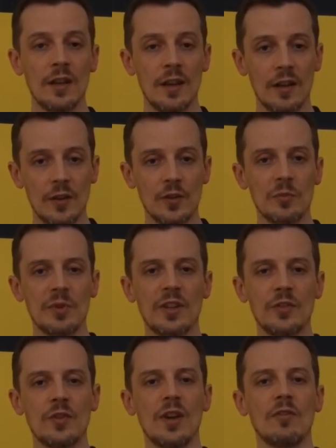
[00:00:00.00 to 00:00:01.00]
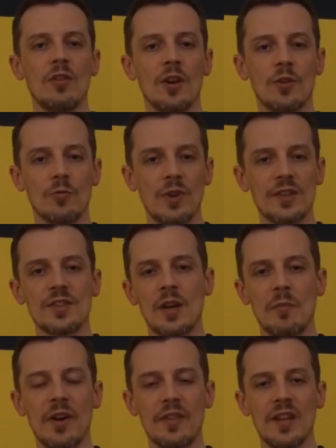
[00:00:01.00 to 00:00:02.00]
And also because you have longer
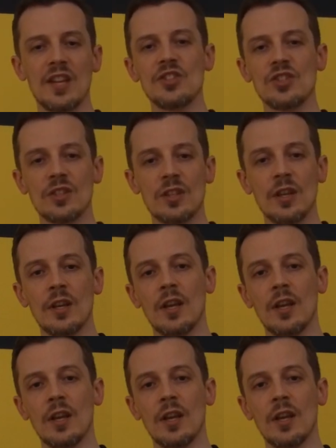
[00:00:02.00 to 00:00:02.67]
runtime on the engine,